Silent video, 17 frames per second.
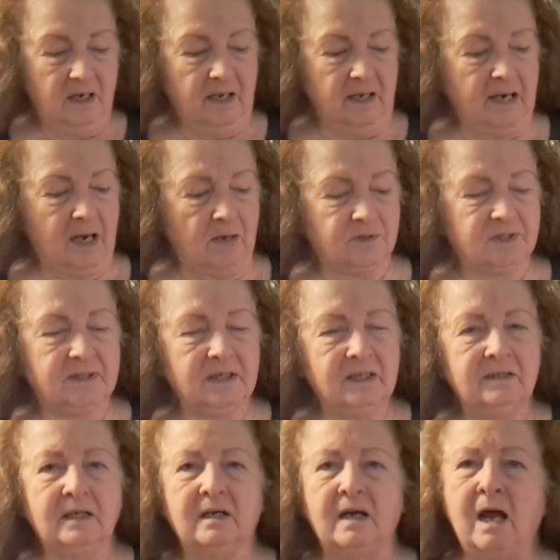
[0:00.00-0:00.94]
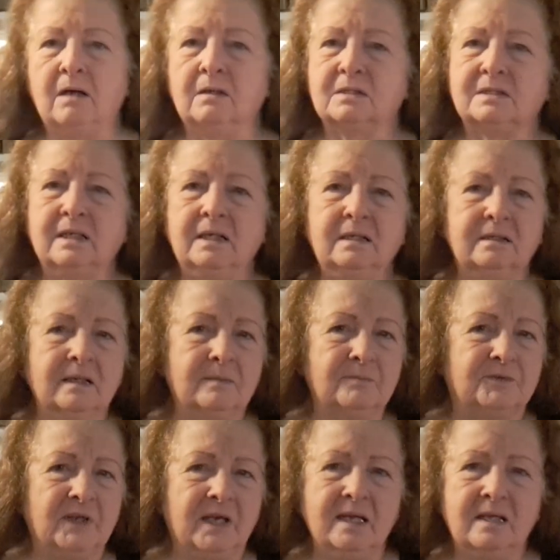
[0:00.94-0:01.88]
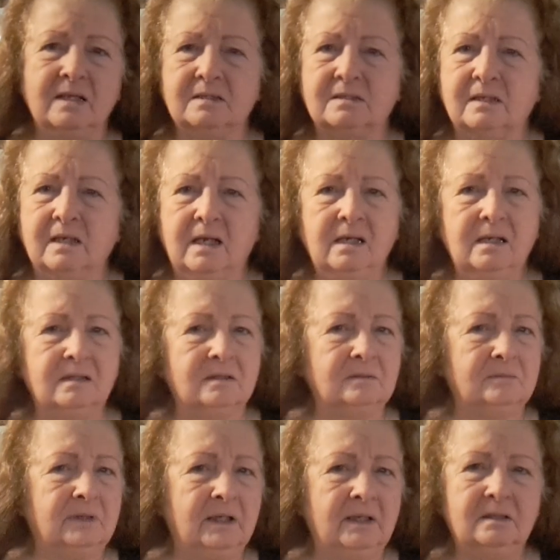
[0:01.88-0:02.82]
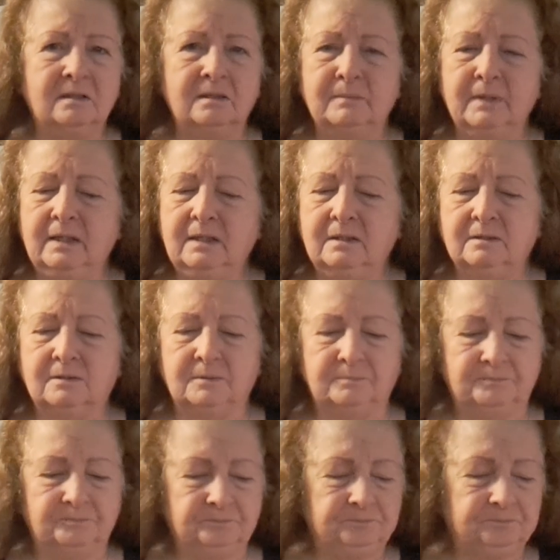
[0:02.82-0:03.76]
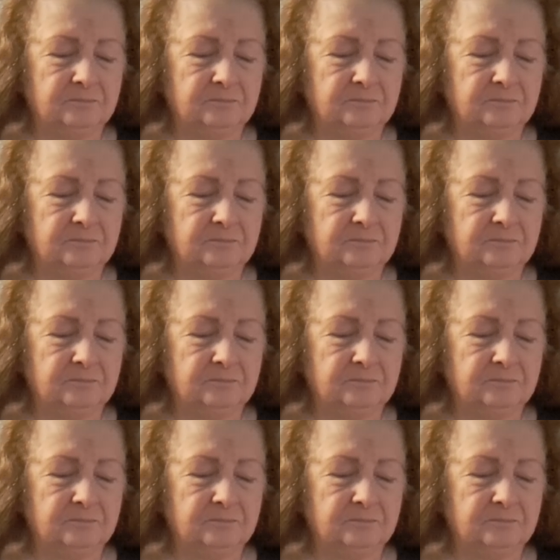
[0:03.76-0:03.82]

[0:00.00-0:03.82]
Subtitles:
and I was sitting there, I was eating them things, eating them.